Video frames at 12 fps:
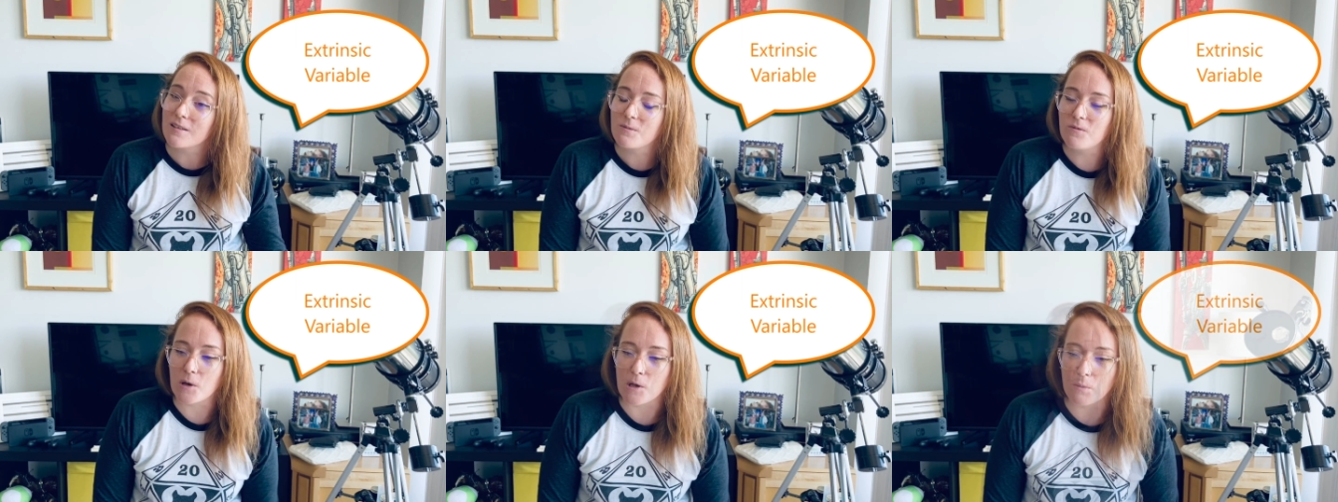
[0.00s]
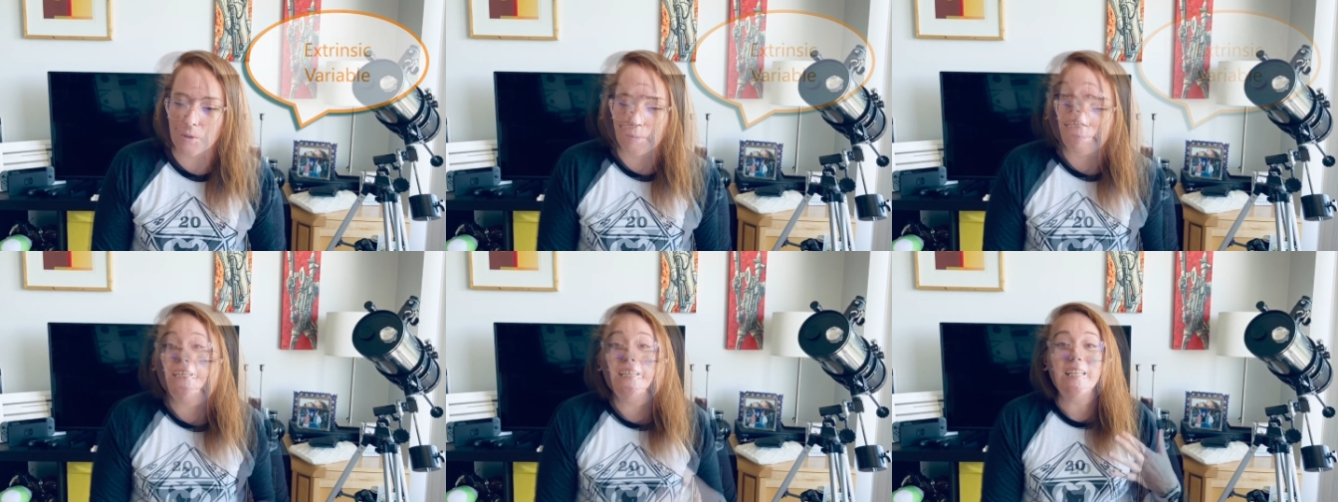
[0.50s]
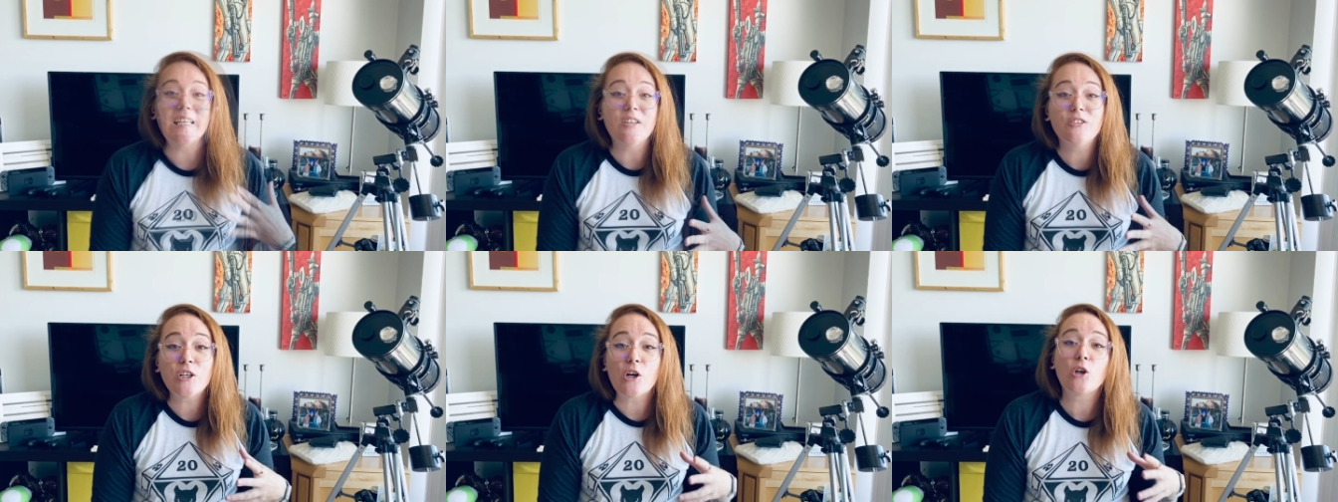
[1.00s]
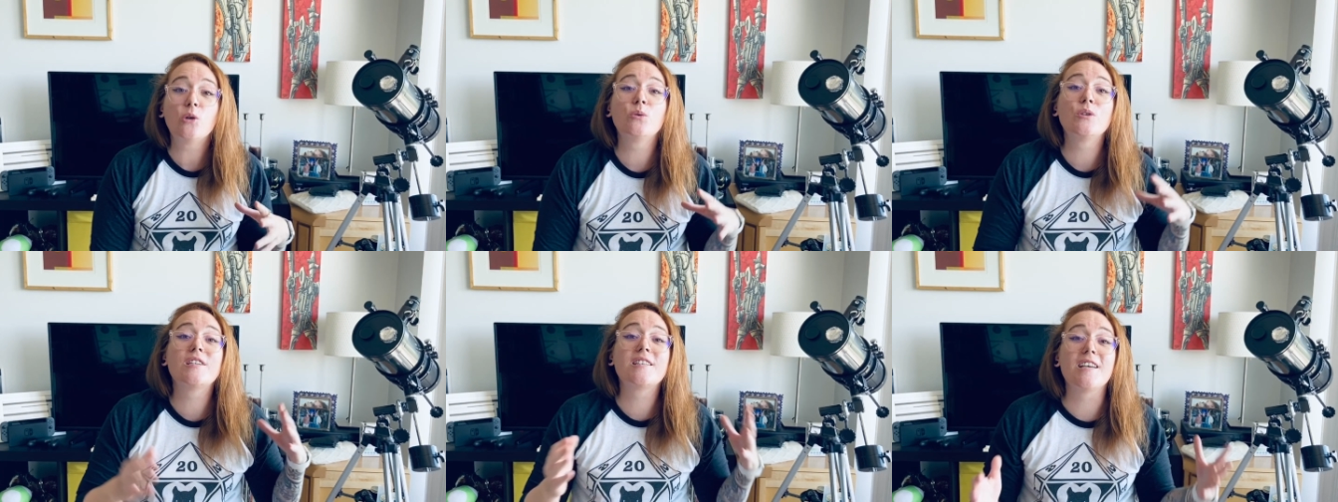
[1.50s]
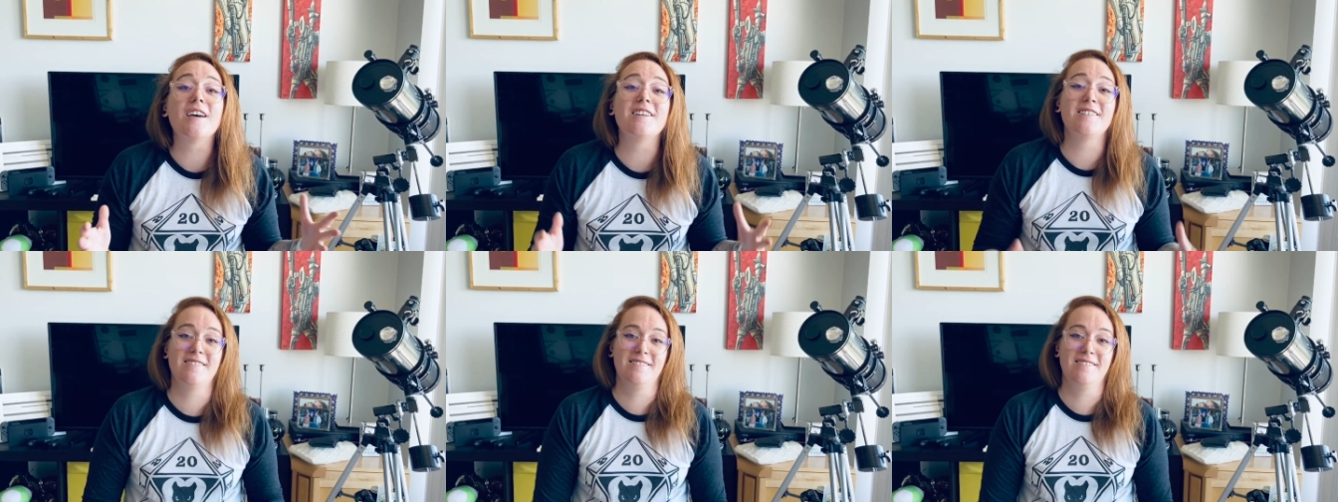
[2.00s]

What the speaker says: variable. Even our own sun,